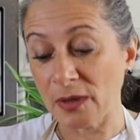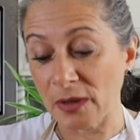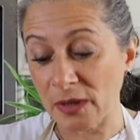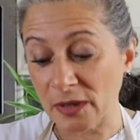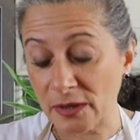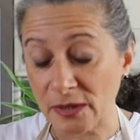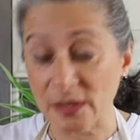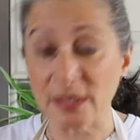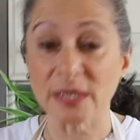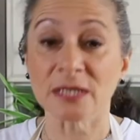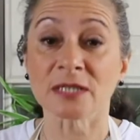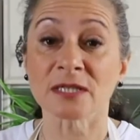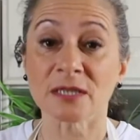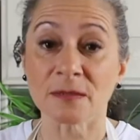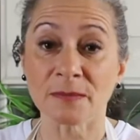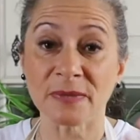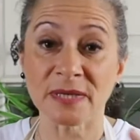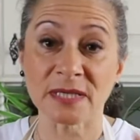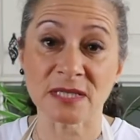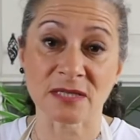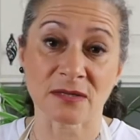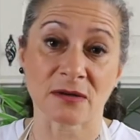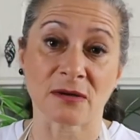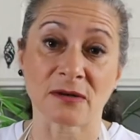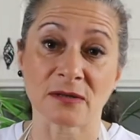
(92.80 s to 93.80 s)
It needs to be
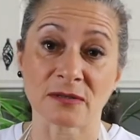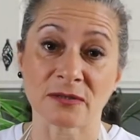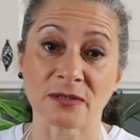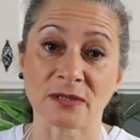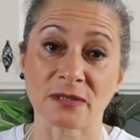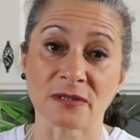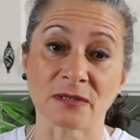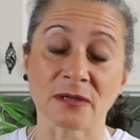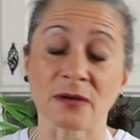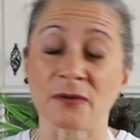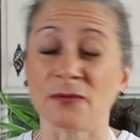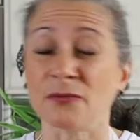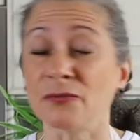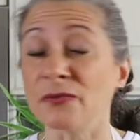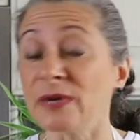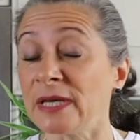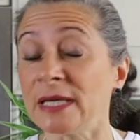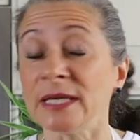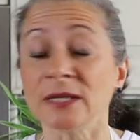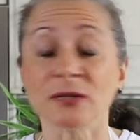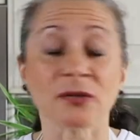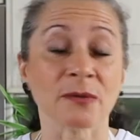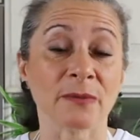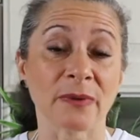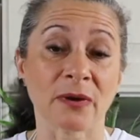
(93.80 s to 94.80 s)
starchy, so
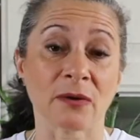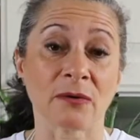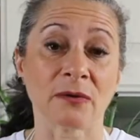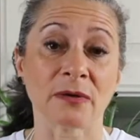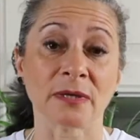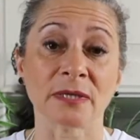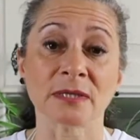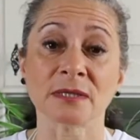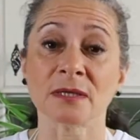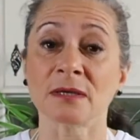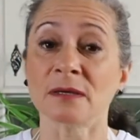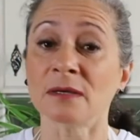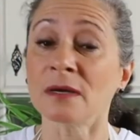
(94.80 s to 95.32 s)
really, to be honest,